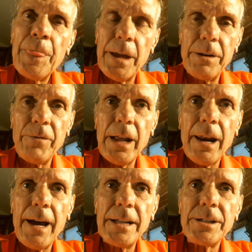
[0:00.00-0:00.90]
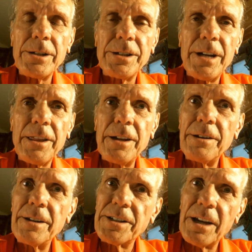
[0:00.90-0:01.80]
and realize there's
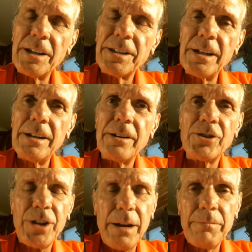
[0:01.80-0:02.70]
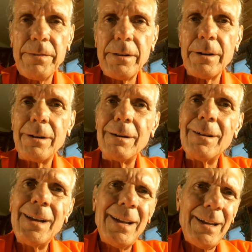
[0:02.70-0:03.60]
nothing disgusting or shameful or
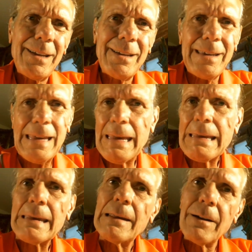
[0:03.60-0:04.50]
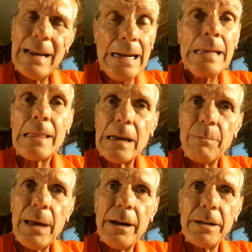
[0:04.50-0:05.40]
icky or anything
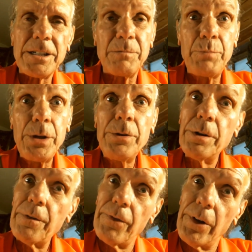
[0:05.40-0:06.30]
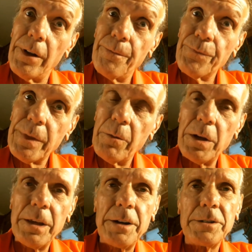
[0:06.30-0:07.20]
about it. It's beautiful. And
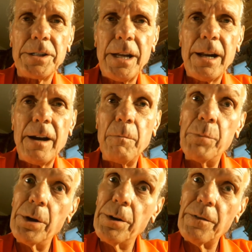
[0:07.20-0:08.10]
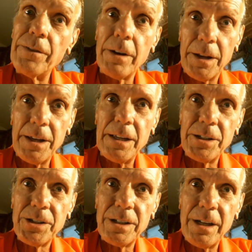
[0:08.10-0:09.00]
when you understand how beautiful it
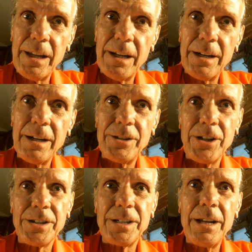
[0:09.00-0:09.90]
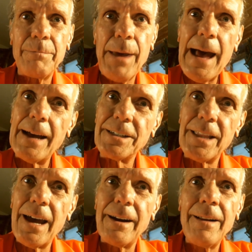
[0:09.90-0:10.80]
is, and you just get past
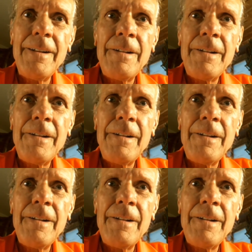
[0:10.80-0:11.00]
that